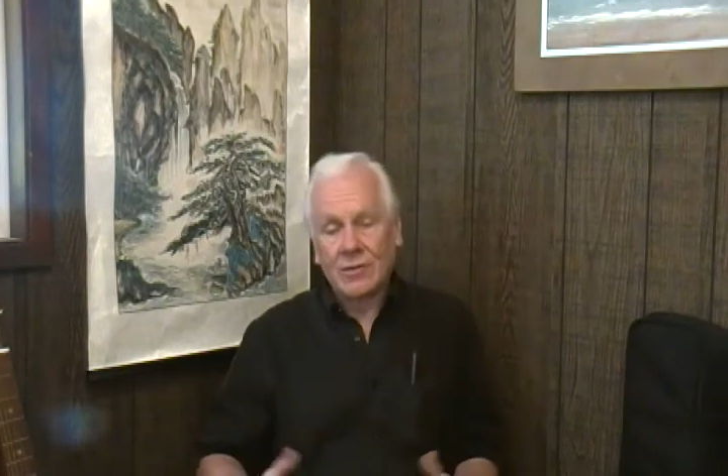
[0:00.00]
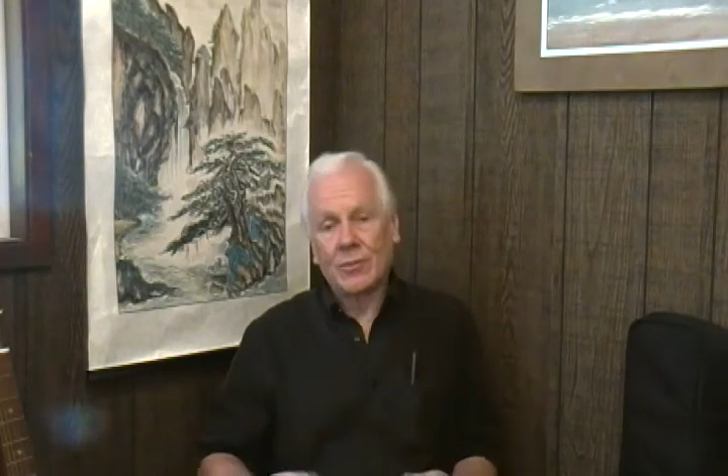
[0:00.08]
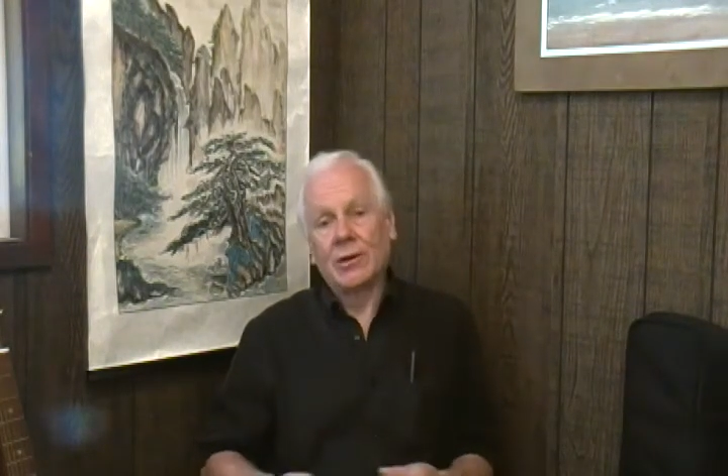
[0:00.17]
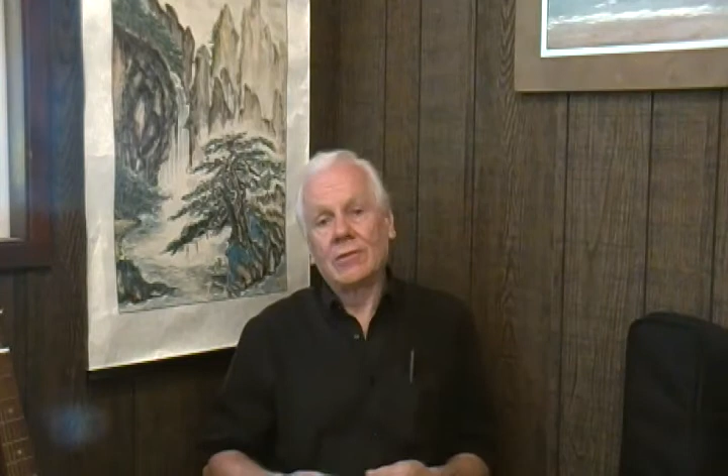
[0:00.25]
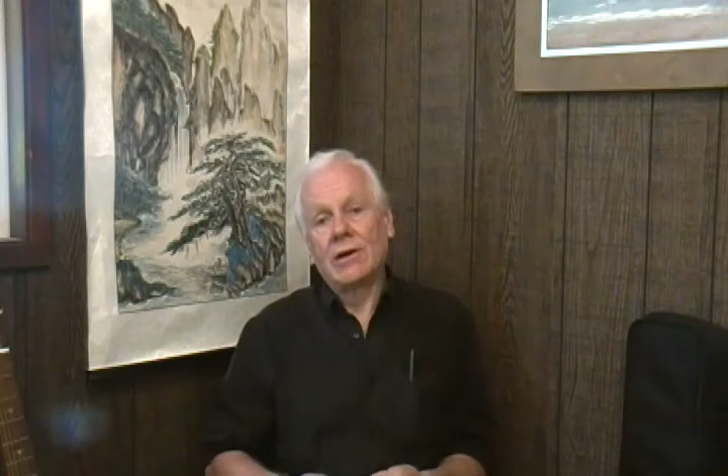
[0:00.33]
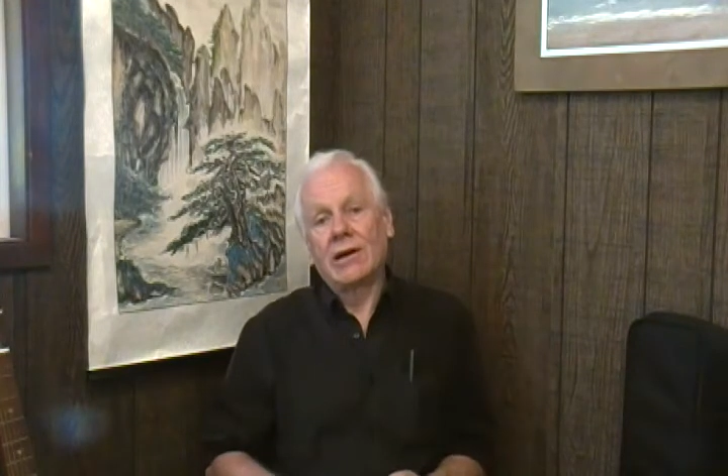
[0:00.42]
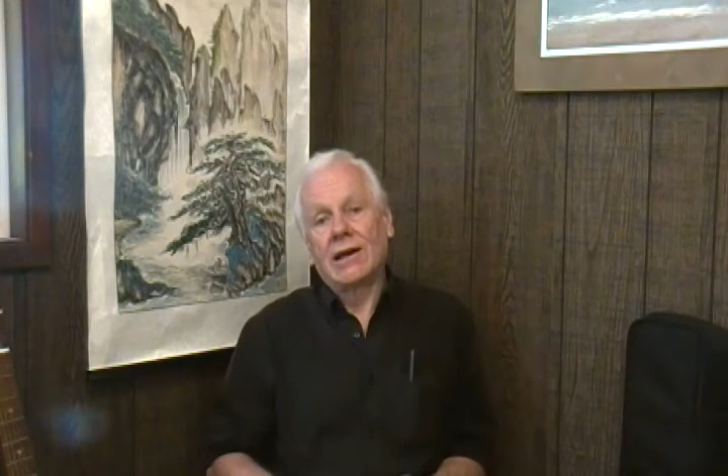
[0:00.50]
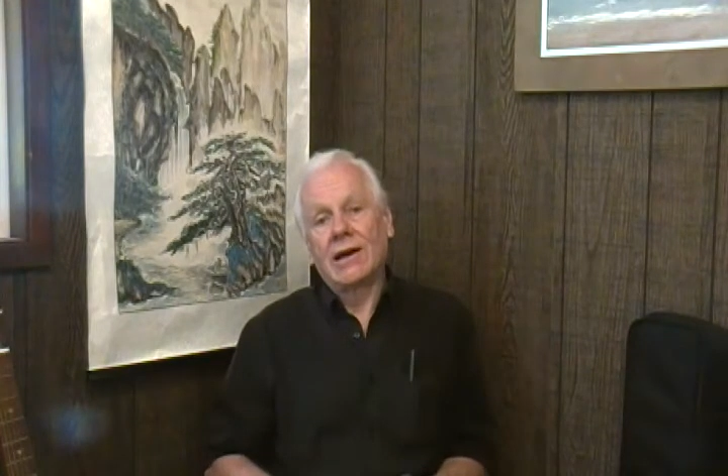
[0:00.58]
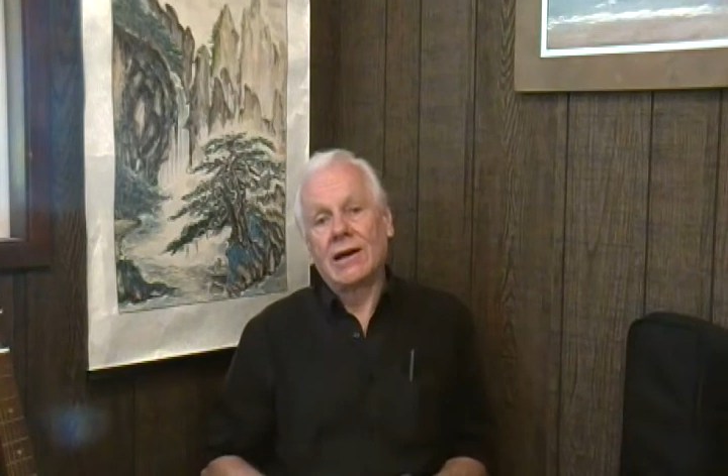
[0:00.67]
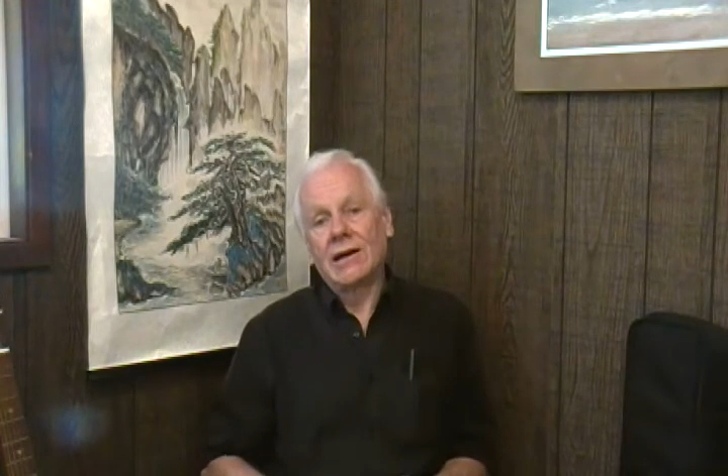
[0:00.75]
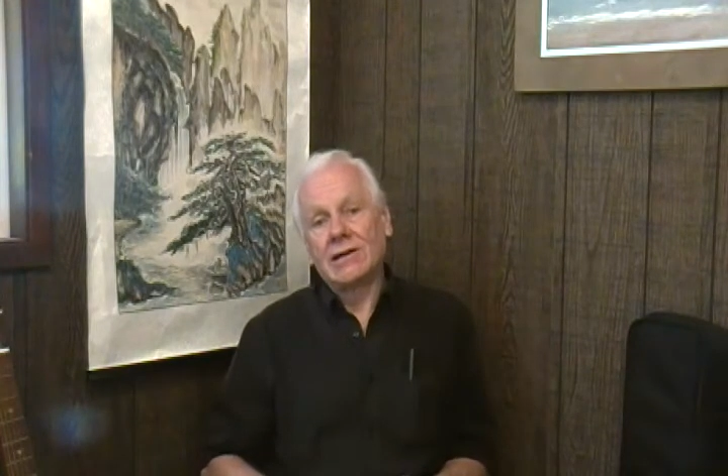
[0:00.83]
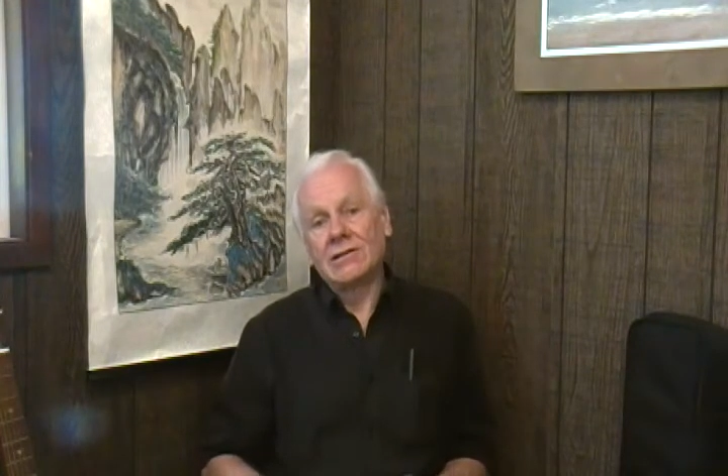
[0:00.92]
big money
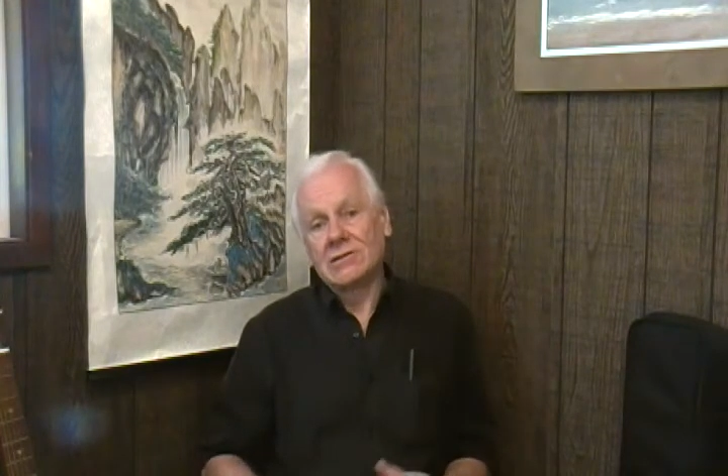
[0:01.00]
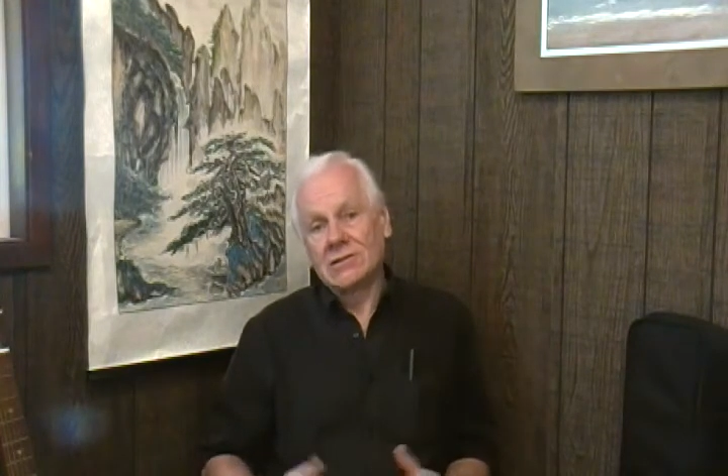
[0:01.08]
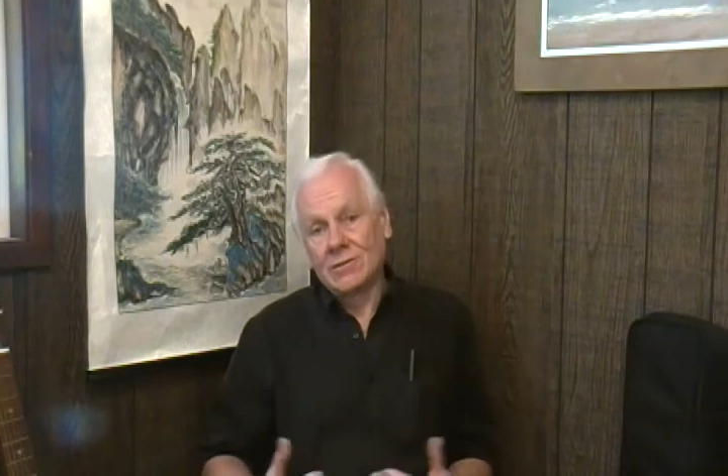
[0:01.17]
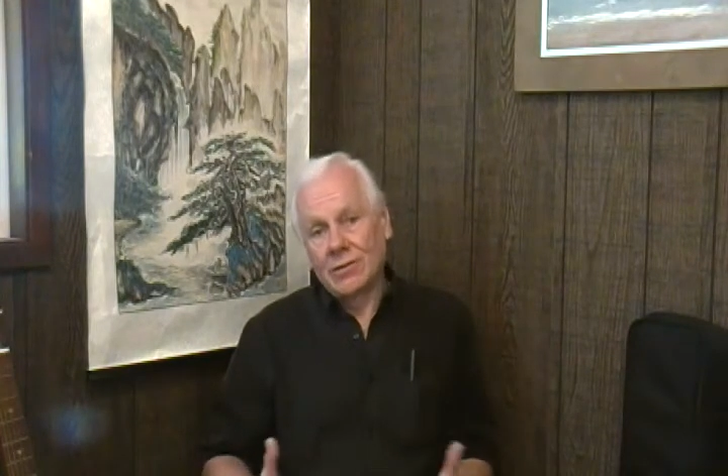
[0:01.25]
guys, the